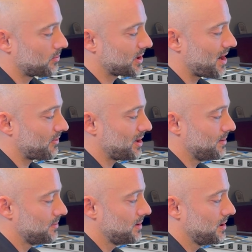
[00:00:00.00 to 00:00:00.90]
recovery
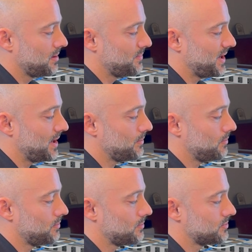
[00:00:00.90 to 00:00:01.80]
pin
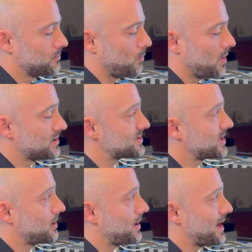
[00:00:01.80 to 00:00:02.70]
once
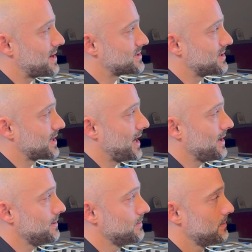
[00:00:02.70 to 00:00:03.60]
here as
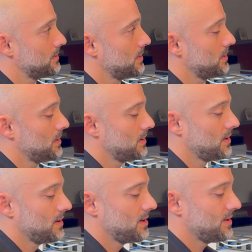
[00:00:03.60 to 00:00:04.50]
indicated,
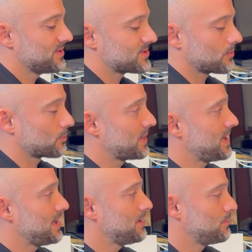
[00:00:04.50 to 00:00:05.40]
and this will
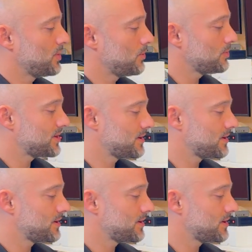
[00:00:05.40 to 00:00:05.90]
reboot